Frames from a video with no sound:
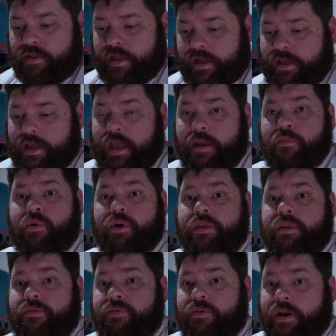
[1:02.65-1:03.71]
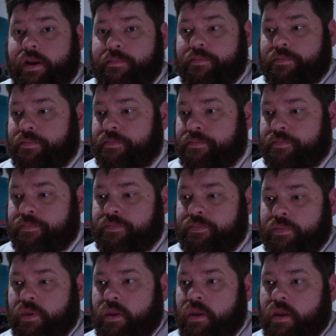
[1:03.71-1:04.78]
that came with the frame,
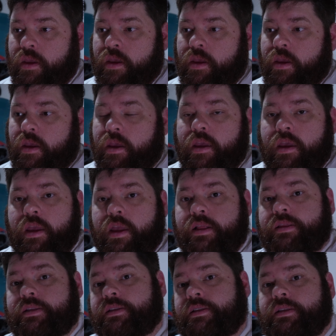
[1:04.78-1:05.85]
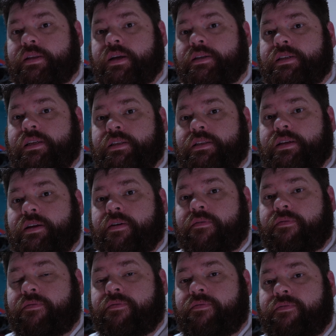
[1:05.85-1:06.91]
it doesn't
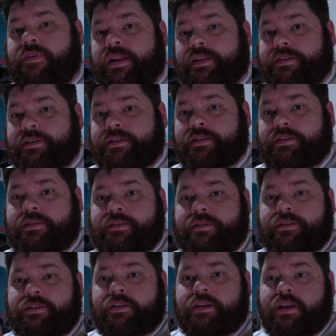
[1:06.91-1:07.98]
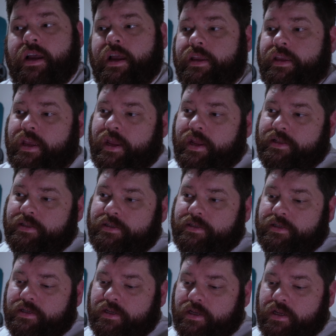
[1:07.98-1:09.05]
fit. I can't